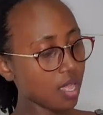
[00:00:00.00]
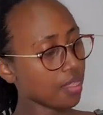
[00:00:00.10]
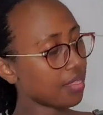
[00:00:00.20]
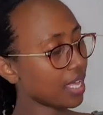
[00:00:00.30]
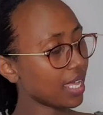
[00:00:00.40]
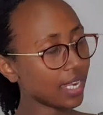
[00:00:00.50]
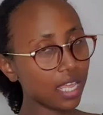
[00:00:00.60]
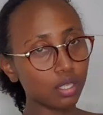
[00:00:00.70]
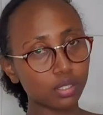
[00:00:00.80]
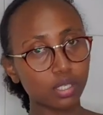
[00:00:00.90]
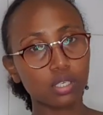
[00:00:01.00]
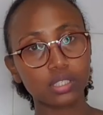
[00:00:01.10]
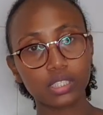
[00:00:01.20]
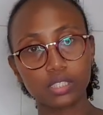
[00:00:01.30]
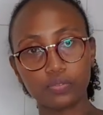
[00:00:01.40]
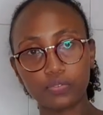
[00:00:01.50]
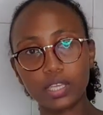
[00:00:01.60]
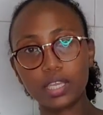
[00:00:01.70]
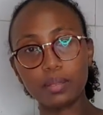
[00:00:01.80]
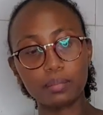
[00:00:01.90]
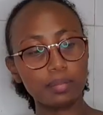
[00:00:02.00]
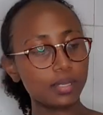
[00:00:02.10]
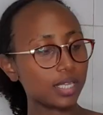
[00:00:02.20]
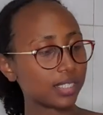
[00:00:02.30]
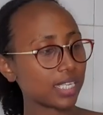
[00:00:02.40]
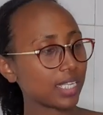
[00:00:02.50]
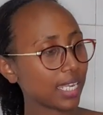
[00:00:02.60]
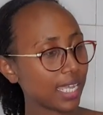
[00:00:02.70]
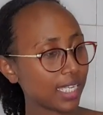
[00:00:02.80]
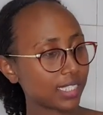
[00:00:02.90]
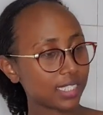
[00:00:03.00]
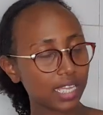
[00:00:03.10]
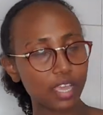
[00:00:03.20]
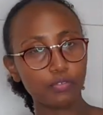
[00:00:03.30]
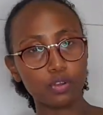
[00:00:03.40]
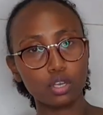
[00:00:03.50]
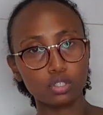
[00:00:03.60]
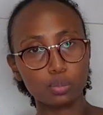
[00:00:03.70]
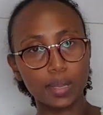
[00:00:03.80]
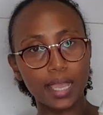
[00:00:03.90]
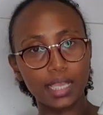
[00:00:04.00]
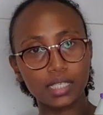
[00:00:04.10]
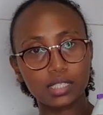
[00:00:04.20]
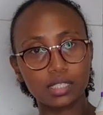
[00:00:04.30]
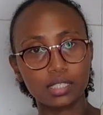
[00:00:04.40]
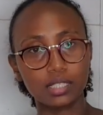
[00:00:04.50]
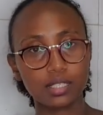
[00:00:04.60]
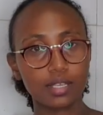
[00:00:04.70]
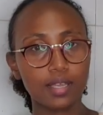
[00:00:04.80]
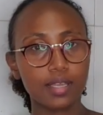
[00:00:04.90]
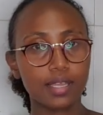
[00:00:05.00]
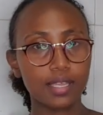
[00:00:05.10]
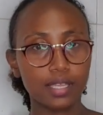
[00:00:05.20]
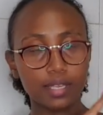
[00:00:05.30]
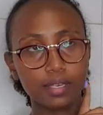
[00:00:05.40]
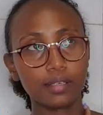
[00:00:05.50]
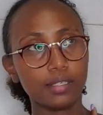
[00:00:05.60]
Then I also got this Vim, yeah, sunlight. I forgot to buy it in